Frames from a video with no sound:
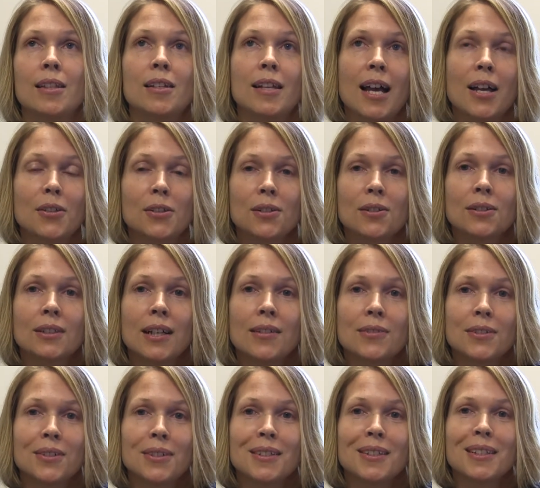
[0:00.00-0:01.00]
the national
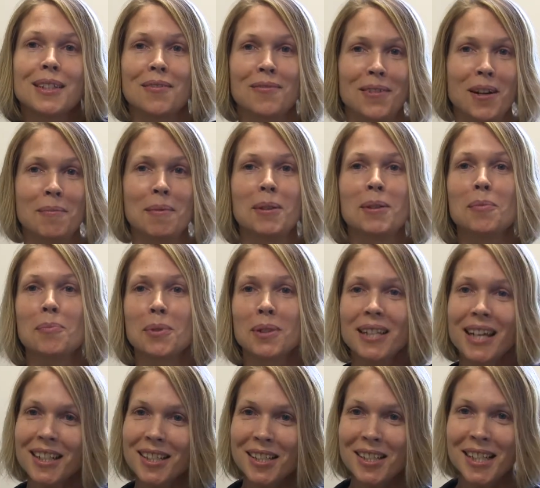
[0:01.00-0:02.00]
level, the Environmental
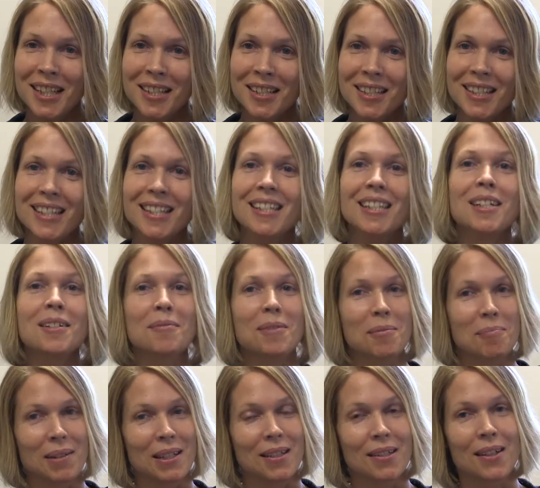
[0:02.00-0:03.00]
Protection Agency
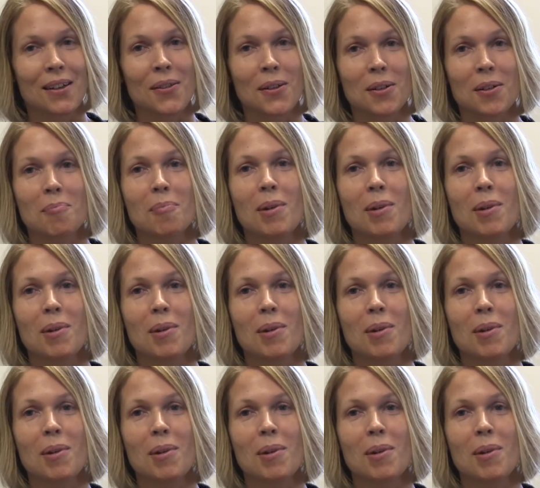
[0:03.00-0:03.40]
would be another